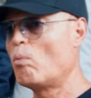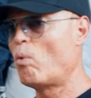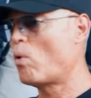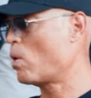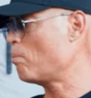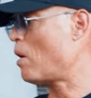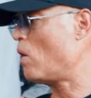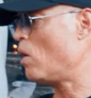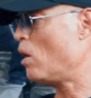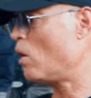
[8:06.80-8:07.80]
warm
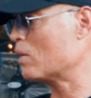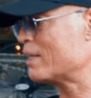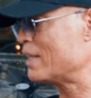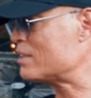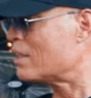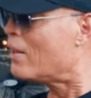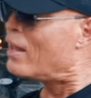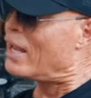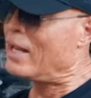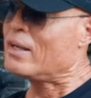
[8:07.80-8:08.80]
heartedness.
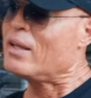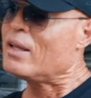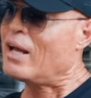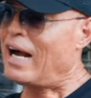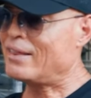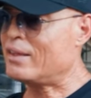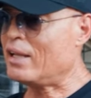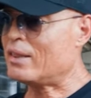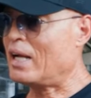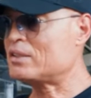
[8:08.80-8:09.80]
Mm-hmm. And I
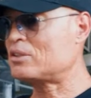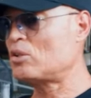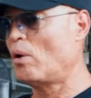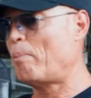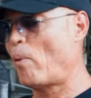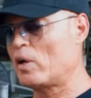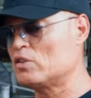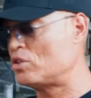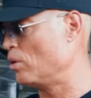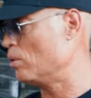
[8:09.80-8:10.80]
think that's so
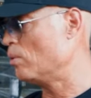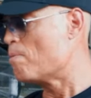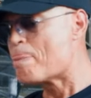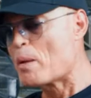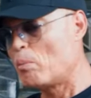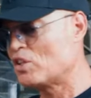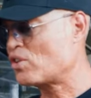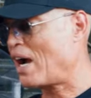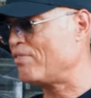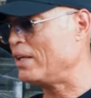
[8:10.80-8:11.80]
important too when
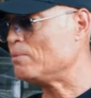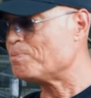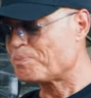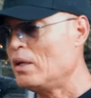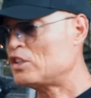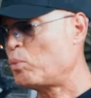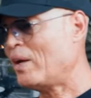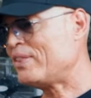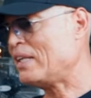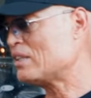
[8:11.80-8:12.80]
traveling. It's
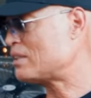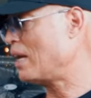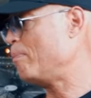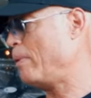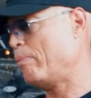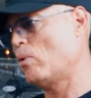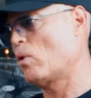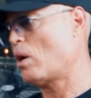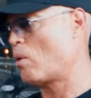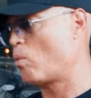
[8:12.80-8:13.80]
one thing to say people are